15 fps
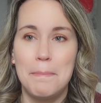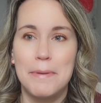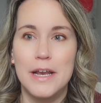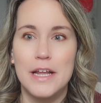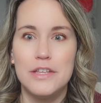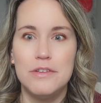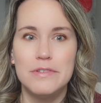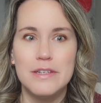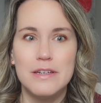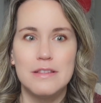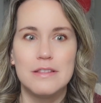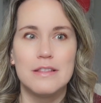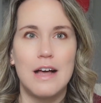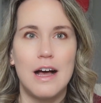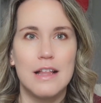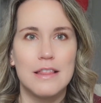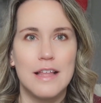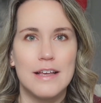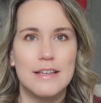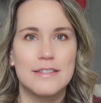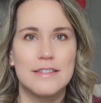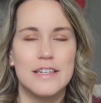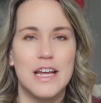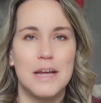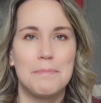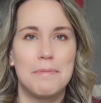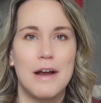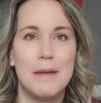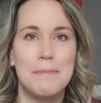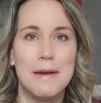but I use it a lot less than I
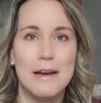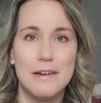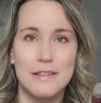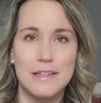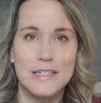primarily